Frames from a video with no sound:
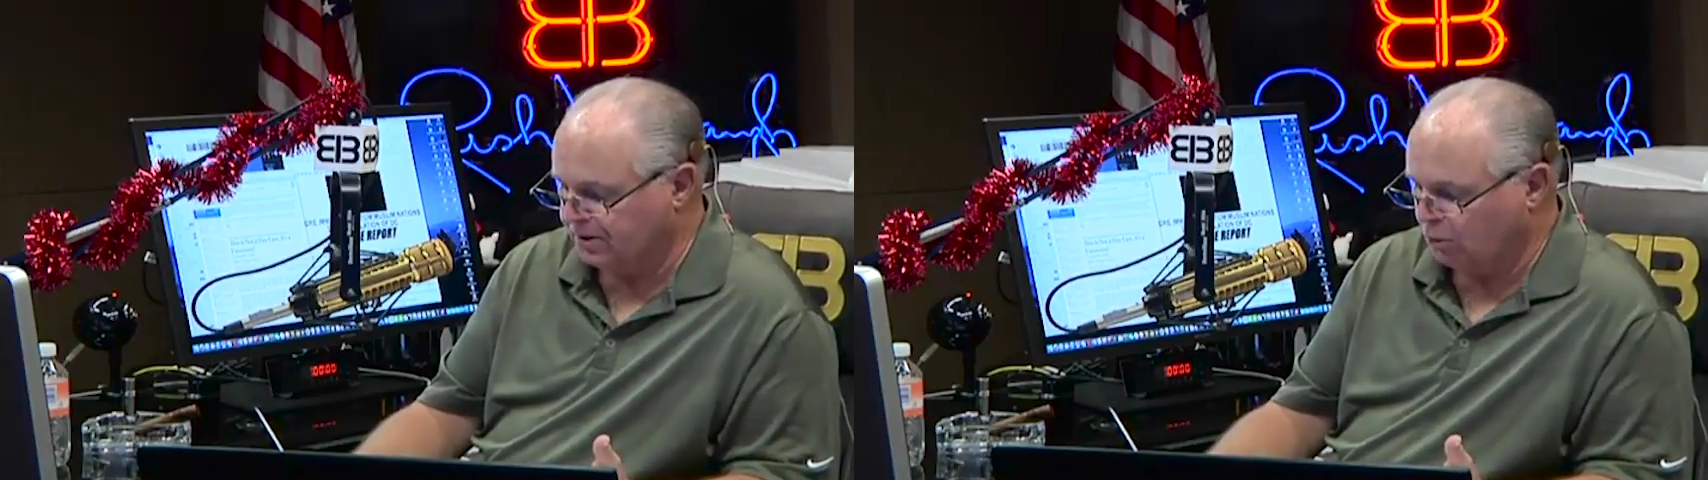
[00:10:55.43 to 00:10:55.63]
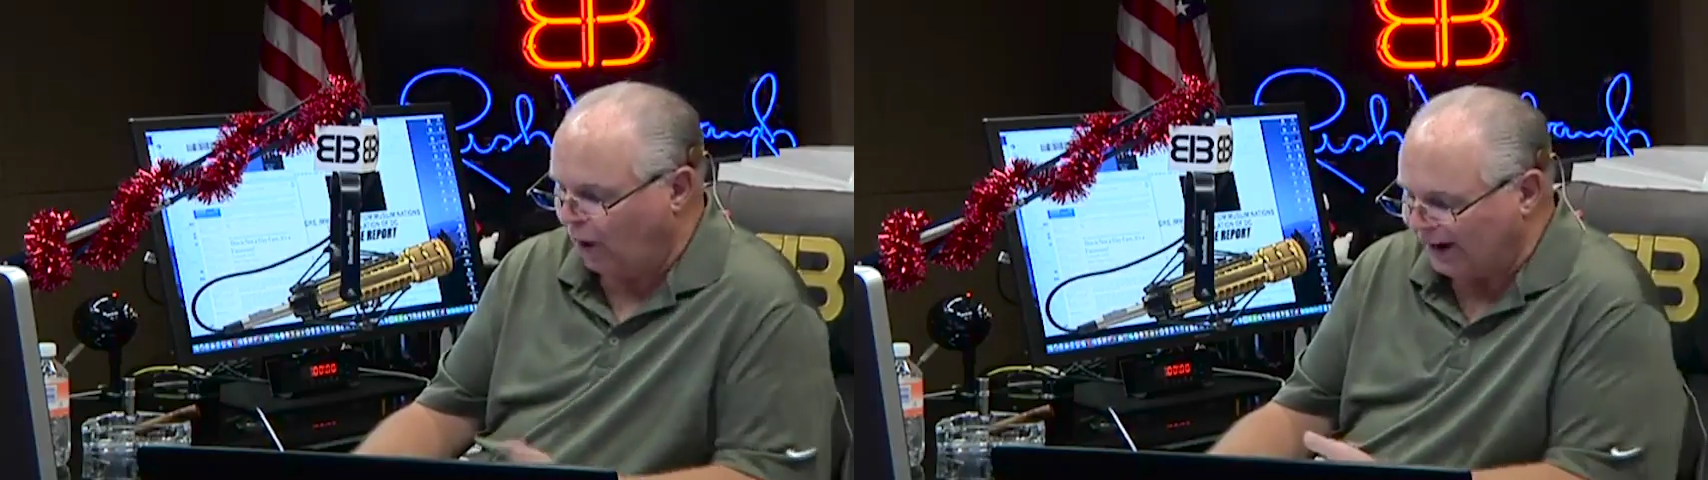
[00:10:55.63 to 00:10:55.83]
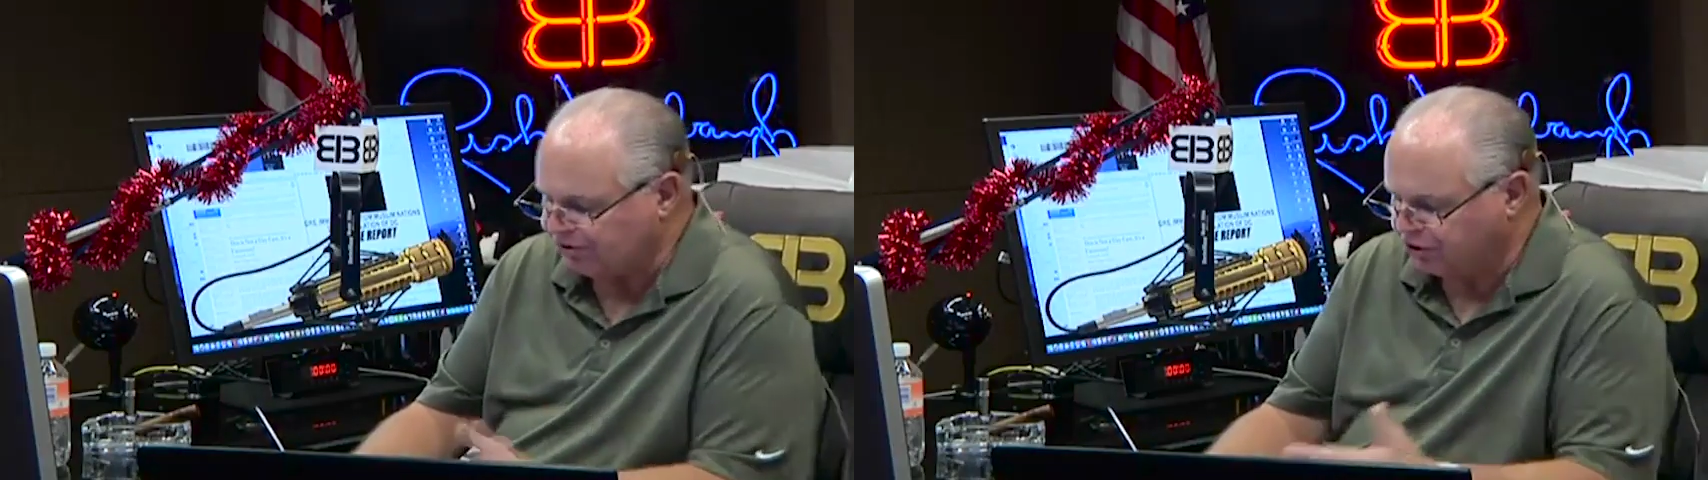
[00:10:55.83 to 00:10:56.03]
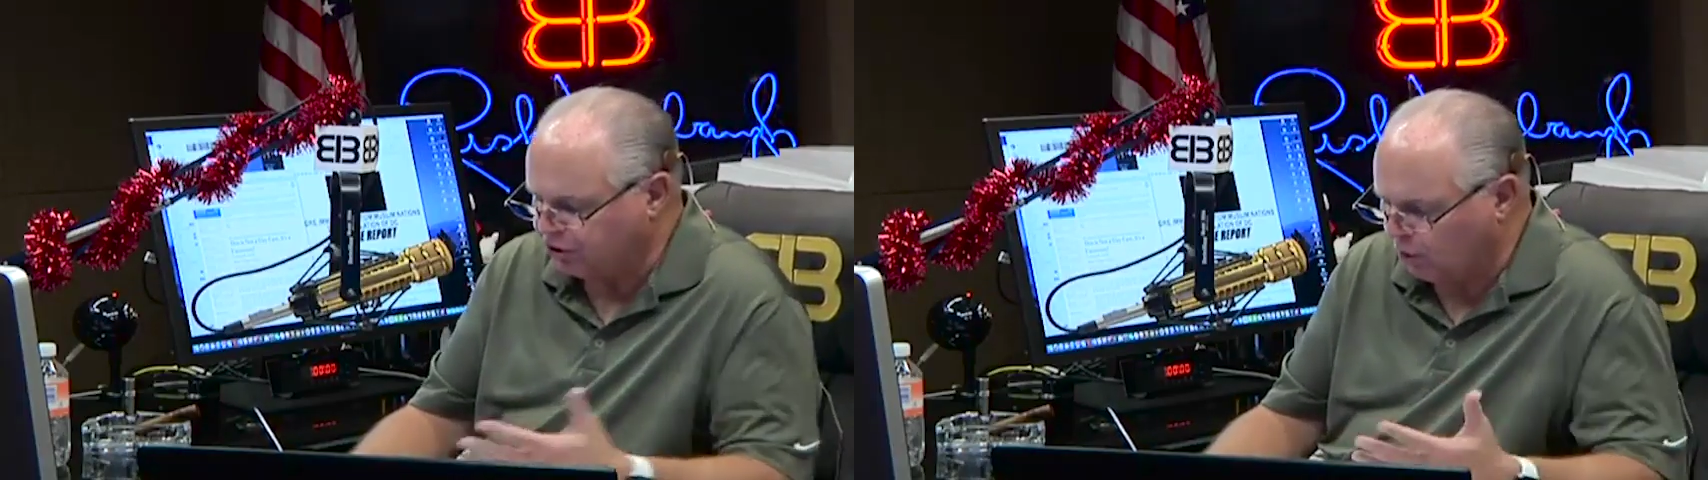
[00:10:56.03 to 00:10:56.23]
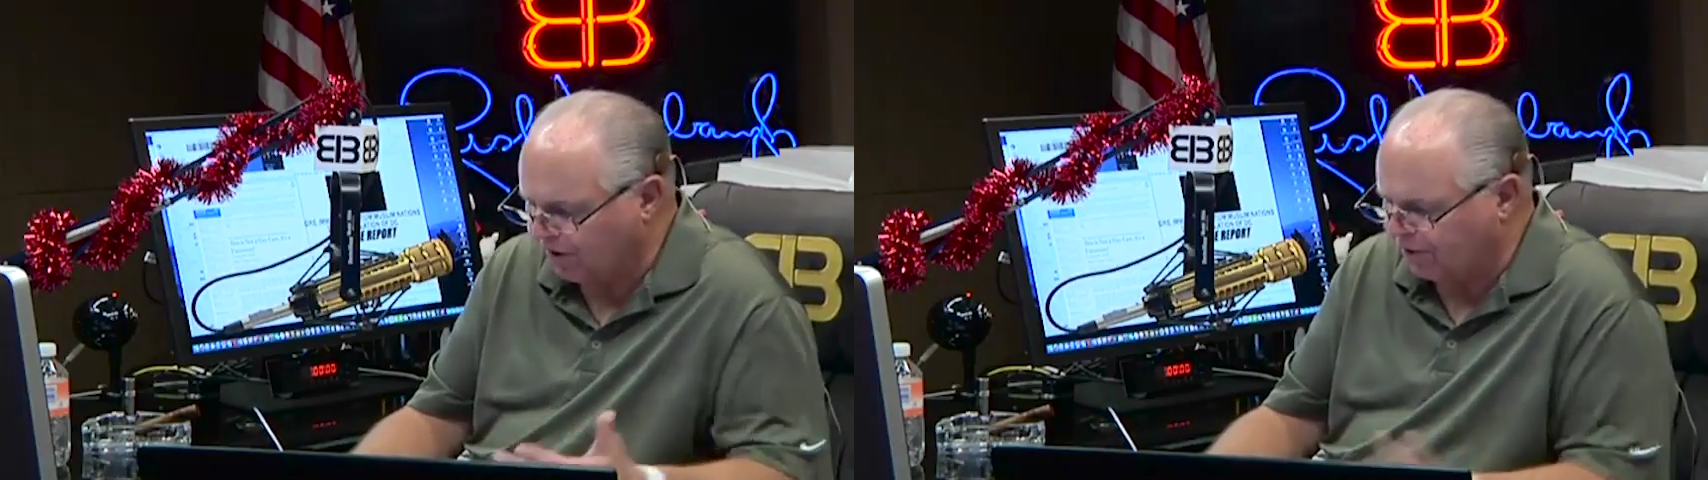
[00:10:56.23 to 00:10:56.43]
Why should
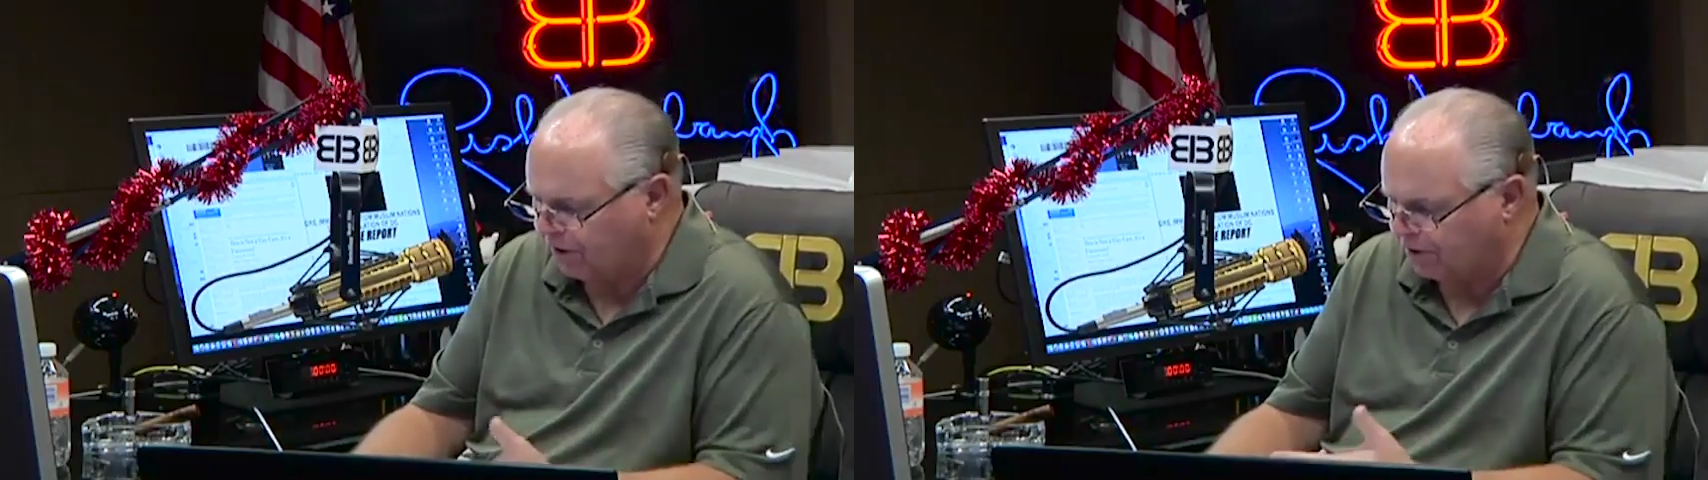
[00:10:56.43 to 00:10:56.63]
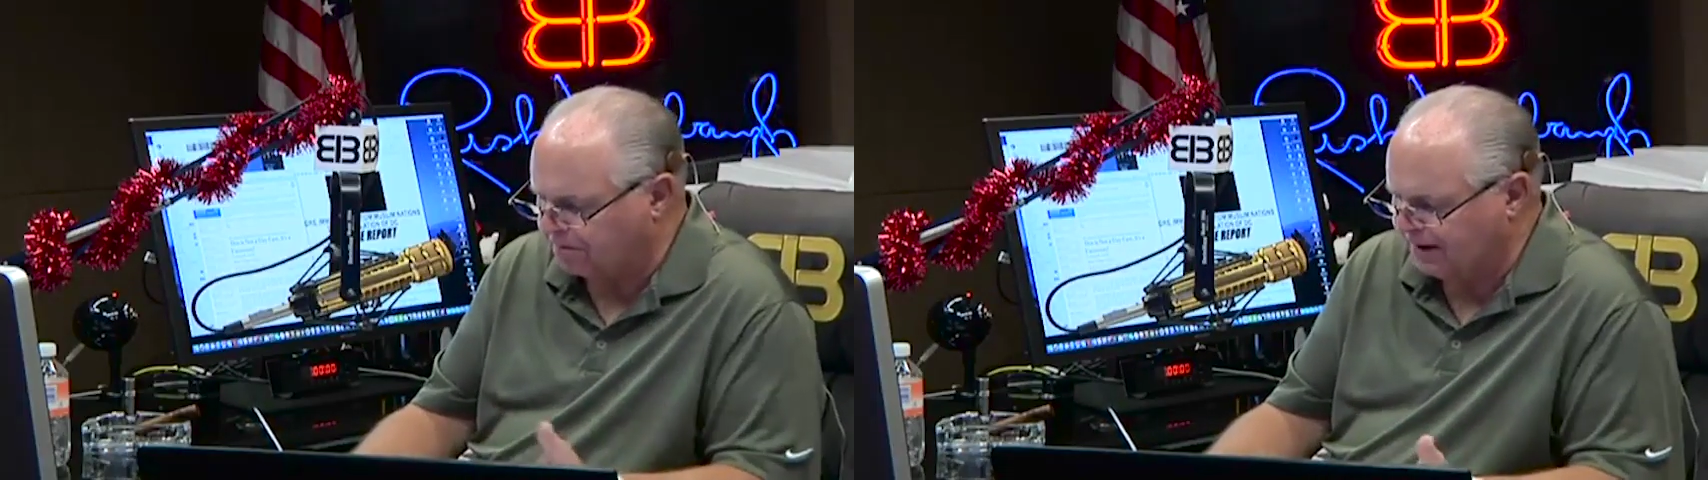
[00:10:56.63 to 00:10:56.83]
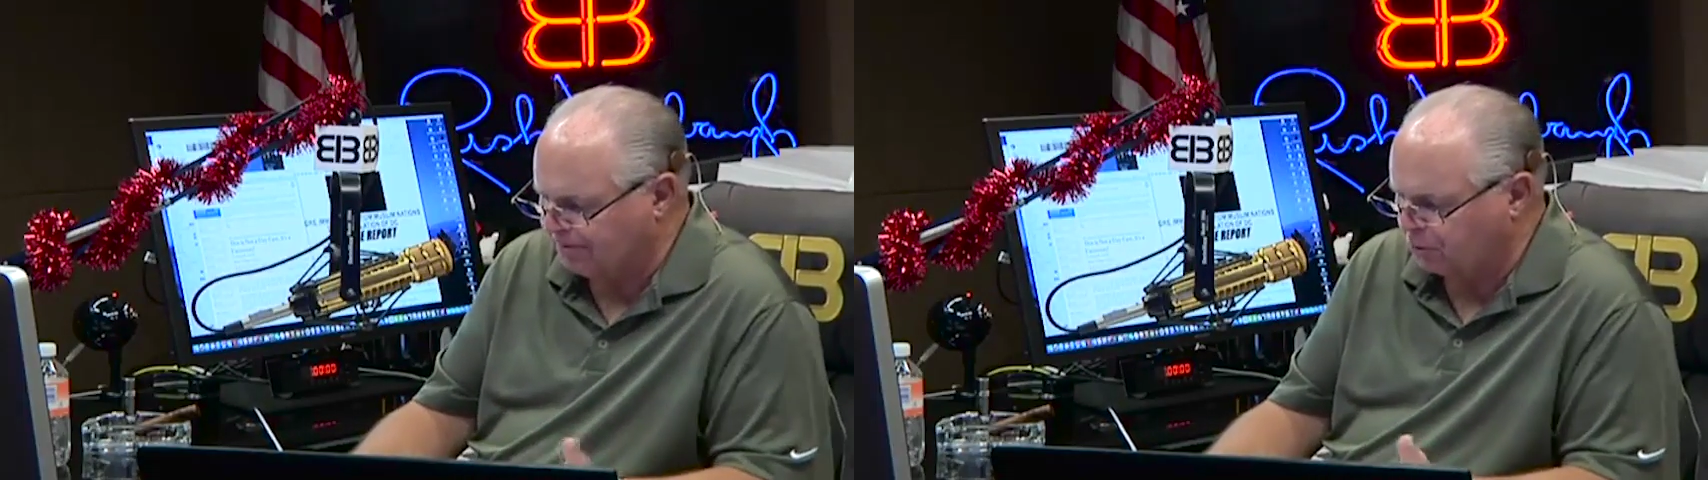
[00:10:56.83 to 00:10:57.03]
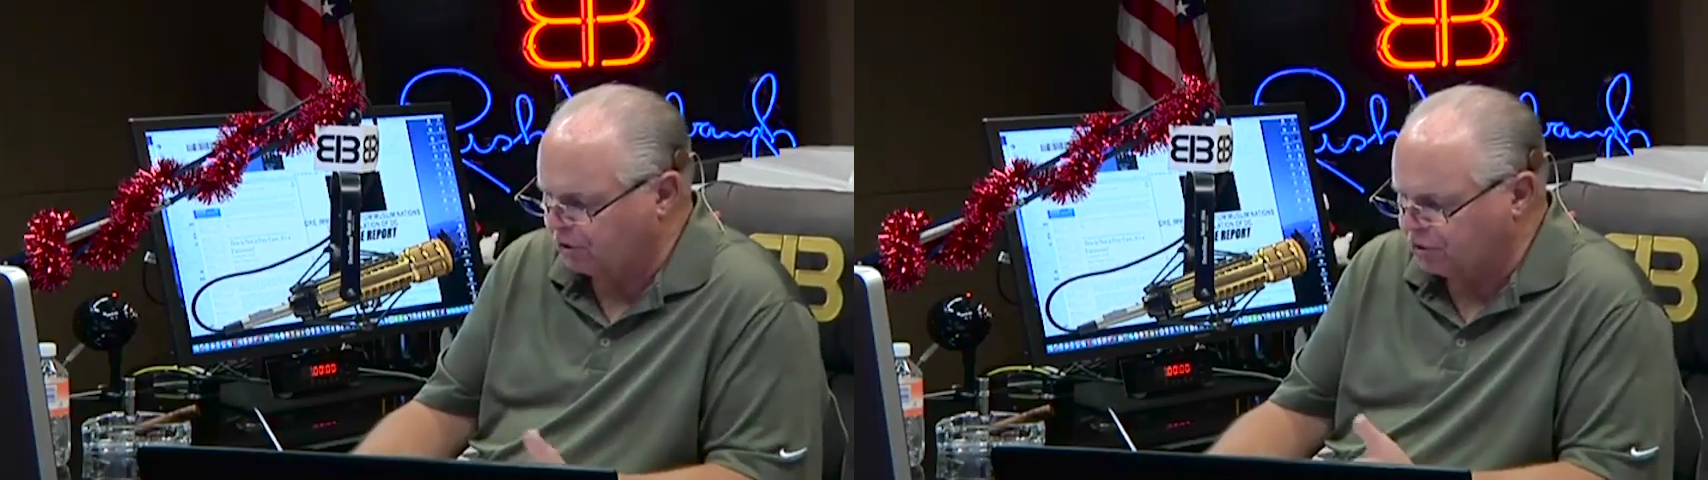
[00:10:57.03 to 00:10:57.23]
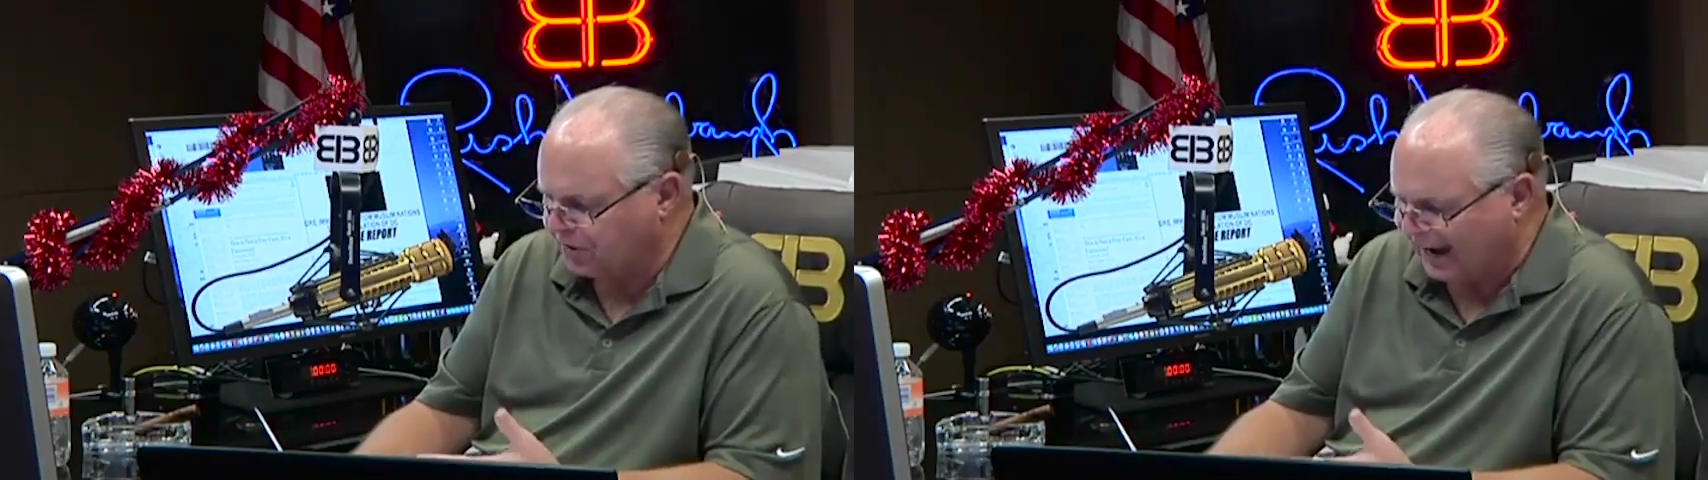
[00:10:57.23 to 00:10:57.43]
you work for other people
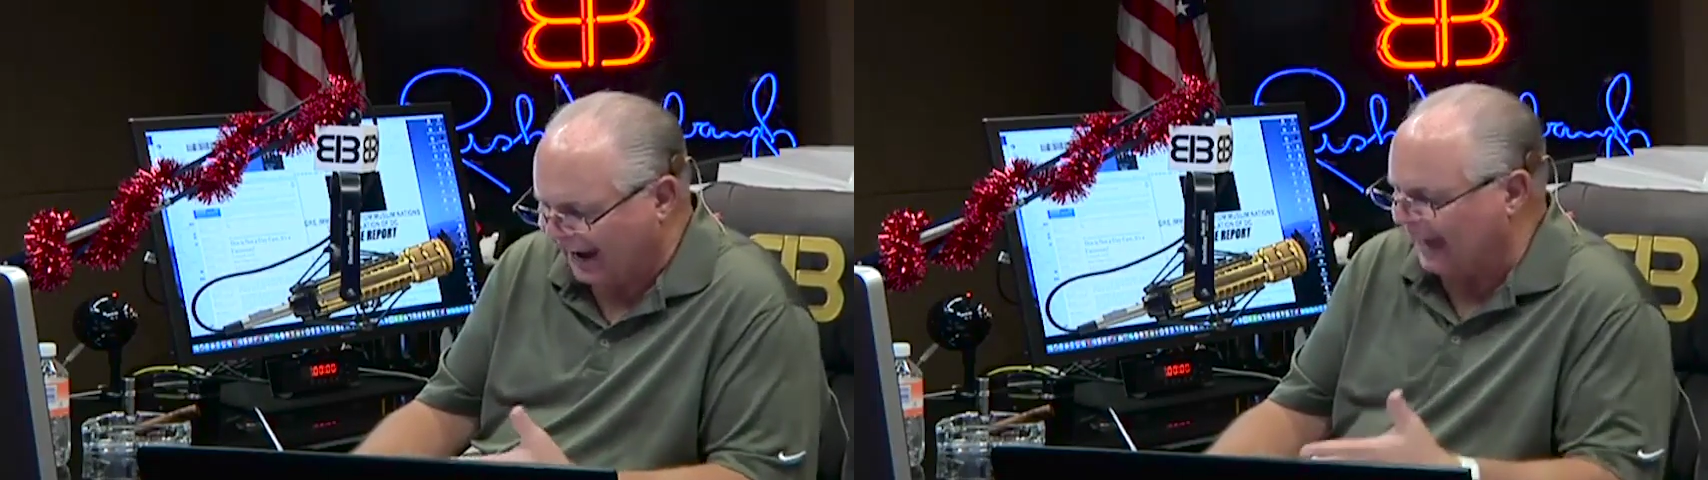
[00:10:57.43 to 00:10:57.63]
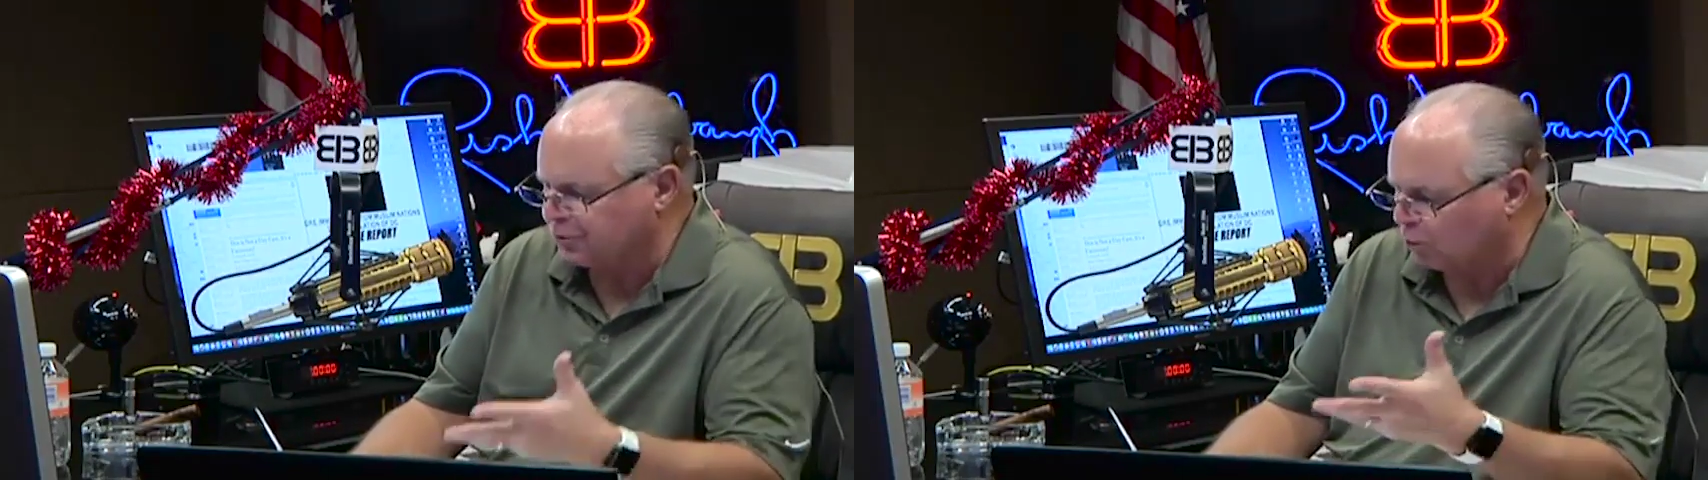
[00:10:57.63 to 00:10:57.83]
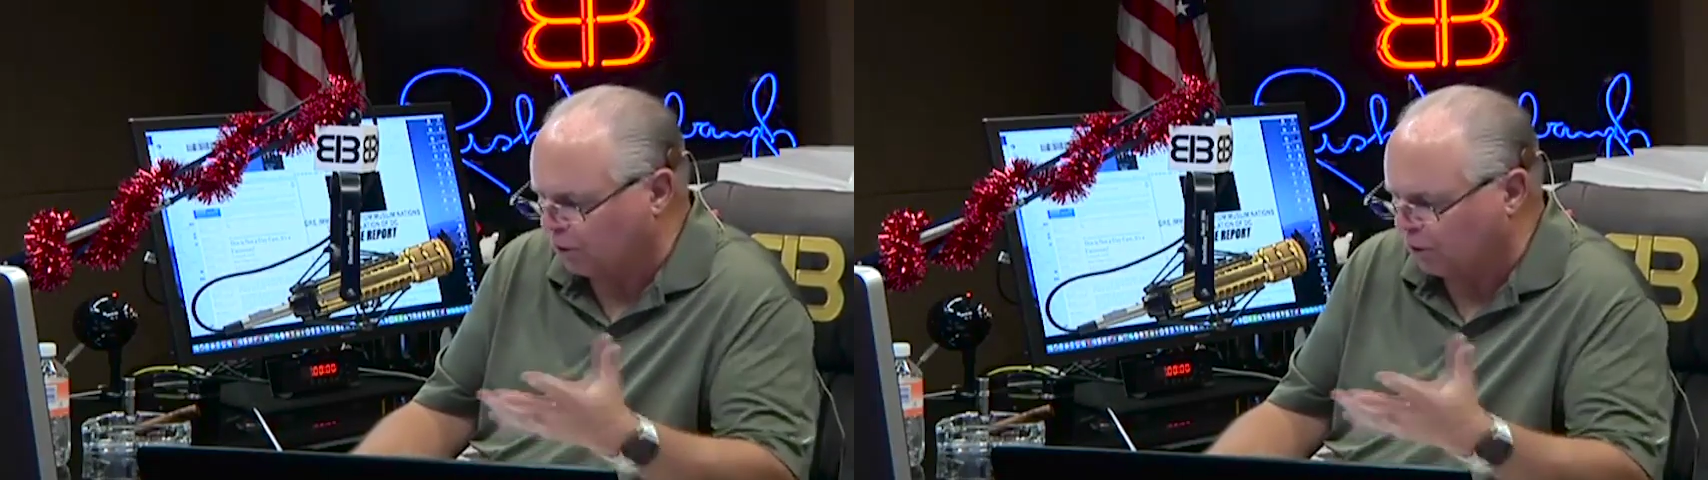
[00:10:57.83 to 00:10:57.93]
when you can't